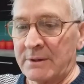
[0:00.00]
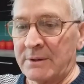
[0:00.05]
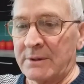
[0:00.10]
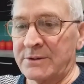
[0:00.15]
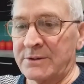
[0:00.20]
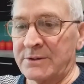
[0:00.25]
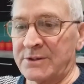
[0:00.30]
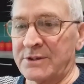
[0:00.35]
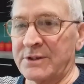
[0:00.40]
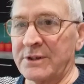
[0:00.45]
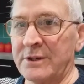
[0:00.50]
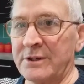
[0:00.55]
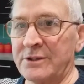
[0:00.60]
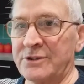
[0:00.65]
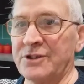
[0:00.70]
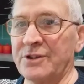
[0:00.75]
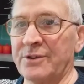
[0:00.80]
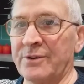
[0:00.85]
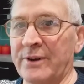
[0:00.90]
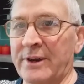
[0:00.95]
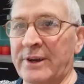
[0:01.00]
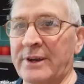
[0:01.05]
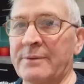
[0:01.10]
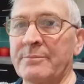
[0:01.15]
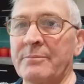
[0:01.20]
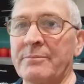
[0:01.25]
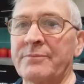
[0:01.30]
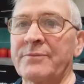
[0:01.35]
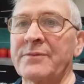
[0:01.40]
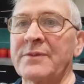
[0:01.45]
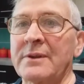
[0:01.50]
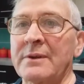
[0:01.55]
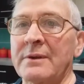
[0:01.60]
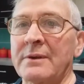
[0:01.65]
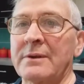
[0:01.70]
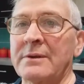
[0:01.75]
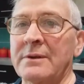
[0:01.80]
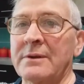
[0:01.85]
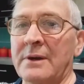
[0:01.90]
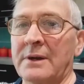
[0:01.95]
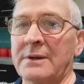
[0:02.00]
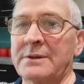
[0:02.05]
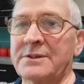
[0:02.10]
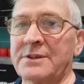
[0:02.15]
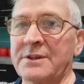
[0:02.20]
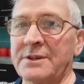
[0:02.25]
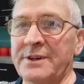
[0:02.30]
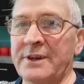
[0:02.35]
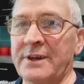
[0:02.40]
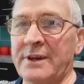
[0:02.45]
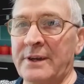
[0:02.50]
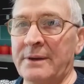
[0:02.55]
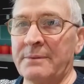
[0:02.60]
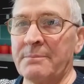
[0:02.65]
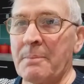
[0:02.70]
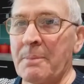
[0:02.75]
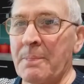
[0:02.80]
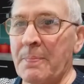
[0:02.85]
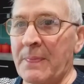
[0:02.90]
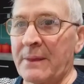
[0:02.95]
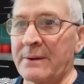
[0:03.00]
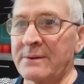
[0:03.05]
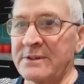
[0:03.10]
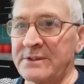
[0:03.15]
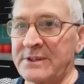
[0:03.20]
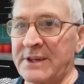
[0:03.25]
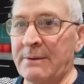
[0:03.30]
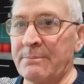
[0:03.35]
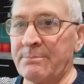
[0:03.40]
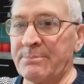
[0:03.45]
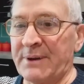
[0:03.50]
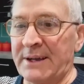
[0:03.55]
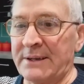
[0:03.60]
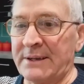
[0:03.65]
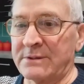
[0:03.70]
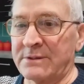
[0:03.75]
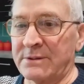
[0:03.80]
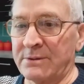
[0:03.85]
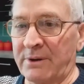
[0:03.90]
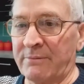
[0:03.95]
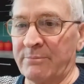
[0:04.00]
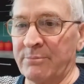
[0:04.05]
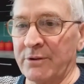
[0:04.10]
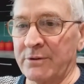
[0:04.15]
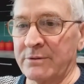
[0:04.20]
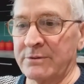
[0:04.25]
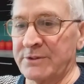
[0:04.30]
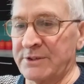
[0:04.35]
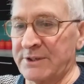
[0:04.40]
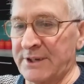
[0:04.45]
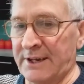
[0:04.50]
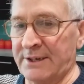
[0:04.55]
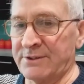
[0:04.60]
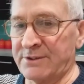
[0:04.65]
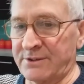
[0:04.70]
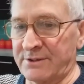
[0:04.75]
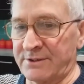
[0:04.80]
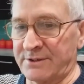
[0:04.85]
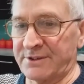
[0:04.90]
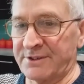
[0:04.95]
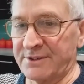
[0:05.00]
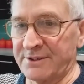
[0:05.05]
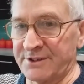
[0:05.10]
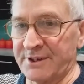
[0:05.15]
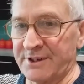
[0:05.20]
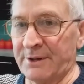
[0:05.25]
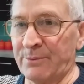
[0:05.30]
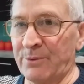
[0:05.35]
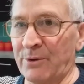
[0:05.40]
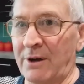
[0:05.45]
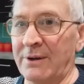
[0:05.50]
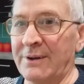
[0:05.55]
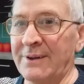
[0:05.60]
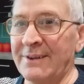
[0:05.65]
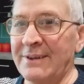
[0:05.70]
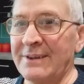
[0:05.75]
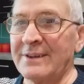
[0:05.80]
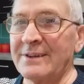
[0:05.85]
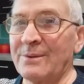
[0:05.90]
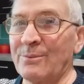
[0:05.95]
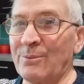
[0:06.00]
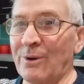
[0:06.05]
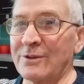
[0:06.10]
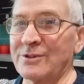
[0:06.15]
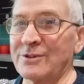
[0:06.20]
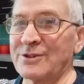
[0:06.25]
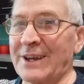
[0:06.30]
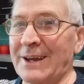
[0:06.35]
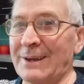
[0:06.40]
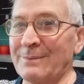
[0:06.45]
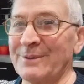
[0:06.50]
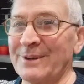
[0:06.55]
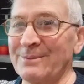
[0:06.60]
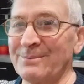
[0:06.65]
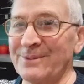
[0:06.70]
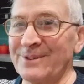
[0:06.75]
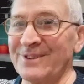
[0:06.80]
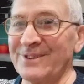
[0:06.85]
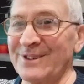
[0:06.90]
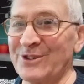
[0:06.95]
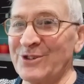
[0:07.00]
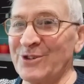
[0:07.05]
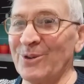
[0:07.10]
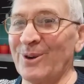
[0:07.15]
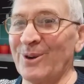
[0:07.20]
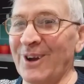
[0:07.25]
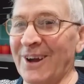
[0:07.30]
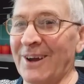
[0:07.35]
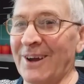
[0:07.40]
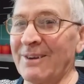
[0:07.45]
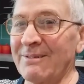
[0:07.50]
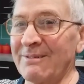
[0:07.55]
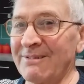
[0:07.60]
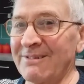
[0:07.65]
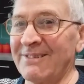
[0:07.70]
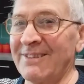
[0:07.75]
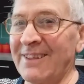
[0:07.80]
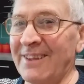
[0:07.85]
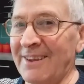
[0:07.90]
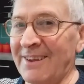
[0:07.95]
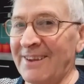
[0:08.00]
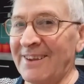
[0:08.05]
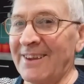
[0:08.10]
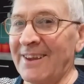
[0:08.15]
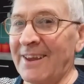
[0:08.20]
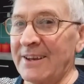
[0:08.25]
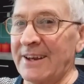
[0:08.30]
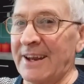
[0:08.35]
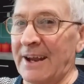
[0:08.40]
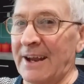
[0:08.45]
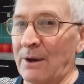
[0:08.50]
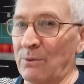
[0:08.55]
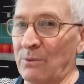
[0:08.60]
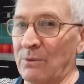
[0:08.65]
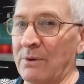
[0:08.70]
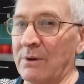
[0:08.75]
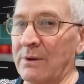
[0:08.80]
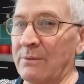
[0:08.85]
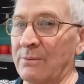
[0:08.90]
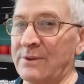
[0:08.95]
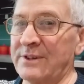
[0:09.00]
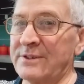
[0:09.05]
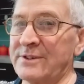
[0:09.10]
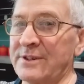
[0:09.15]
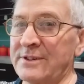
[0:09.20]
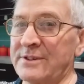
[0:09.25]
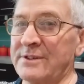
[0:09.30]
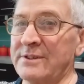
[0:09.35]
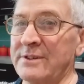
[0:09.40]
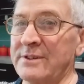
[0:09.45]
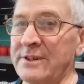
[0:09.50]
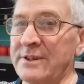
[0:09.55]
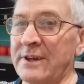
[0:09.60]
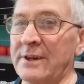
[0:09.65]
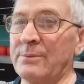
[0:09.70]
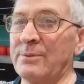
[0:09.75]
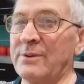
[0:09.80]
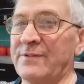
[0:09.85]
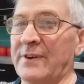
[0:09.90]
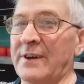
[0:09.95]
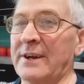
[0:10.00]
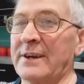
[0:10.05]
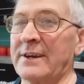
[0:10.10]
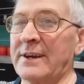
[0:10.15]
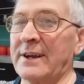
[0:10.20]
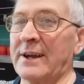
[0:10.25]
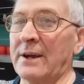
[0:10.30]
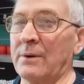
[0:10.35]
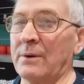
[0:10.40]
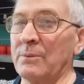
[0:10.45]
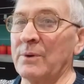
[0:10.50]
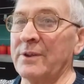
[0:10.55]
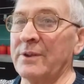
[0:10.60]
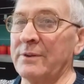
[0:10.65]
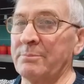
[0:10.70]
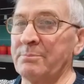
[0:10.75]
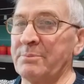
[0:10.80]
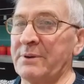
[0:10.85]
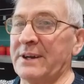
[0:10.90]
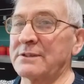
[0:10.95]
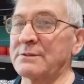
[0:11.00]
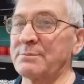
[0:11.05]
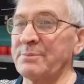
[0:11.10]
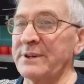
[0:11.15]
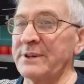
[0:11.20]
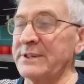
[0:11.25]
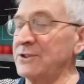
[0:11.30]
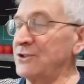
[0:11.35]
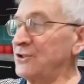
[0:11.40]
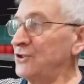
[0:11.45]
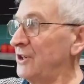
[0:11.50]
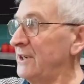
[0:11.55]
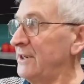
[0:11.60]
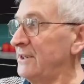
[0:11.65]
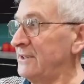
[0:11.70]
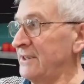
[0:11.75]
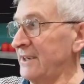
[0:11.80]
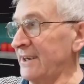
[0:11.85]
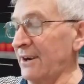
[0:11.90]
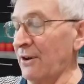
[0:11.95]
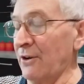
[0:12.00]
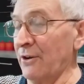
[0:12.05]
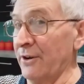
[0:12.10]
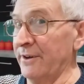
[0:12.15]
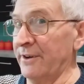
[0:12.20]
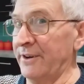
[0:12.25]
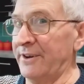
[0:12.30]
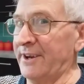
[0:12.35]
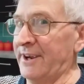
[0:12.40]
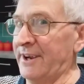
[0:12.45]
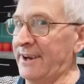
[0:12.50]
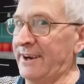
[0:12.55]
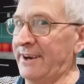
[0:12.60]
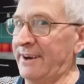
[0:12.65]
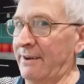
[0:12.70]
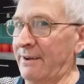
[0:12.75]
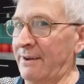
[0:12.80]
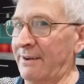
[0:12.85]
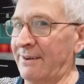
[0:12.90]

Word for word: Surgery uh, today to take Pat to our blood tests to see what what's happening with the sugar. Now, well, this is the day we find out whether Pat's been cheating on her diet.